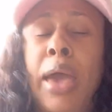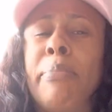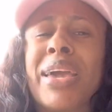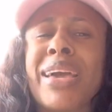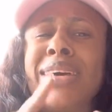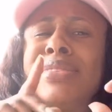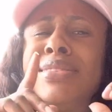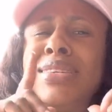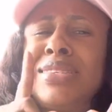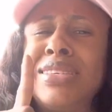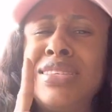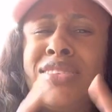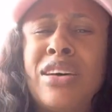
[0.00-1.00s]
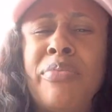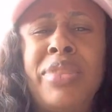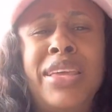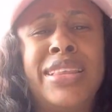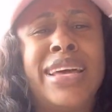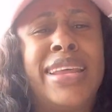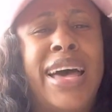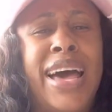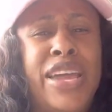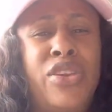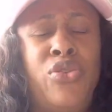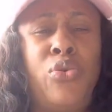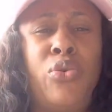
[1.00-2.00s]
because this is something that
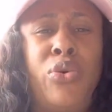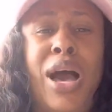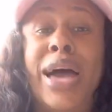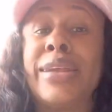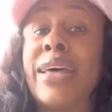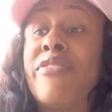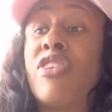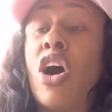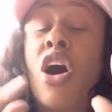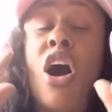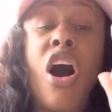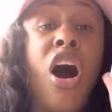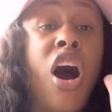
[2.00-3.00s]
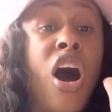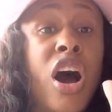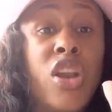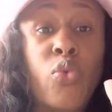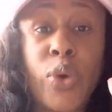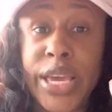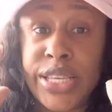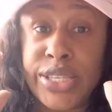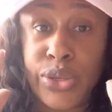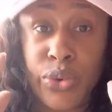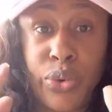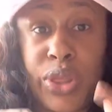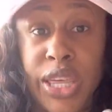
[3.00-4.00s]
I know, and I've always
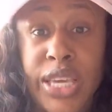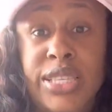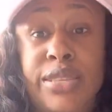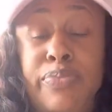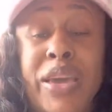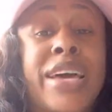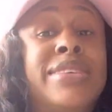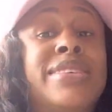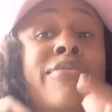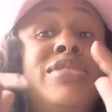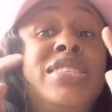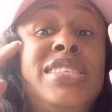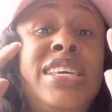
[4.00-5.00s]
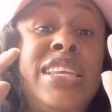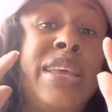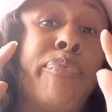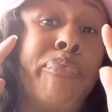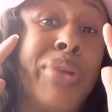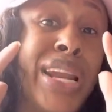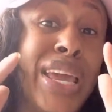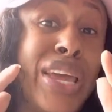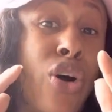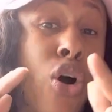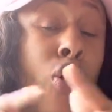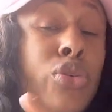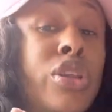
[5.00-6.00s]
know this because I've seen it played
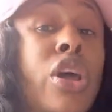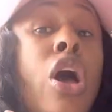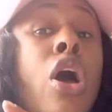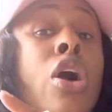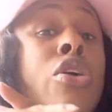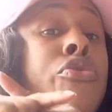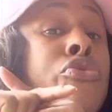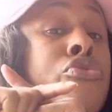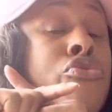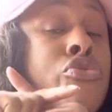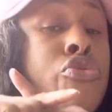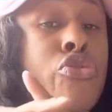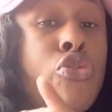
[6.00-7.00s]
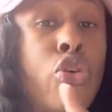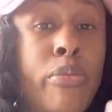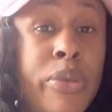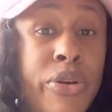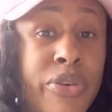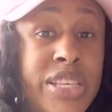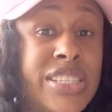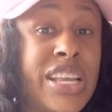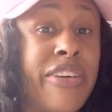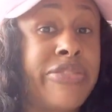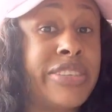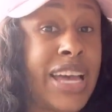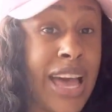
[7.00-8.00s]
out numerous
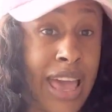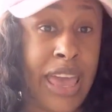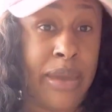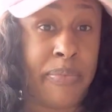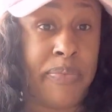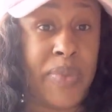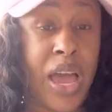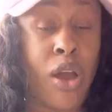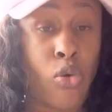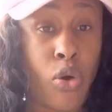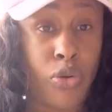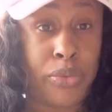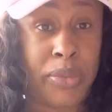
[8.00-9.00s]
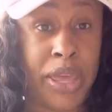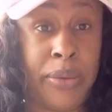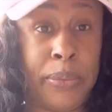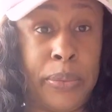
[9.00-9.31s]
of time around me.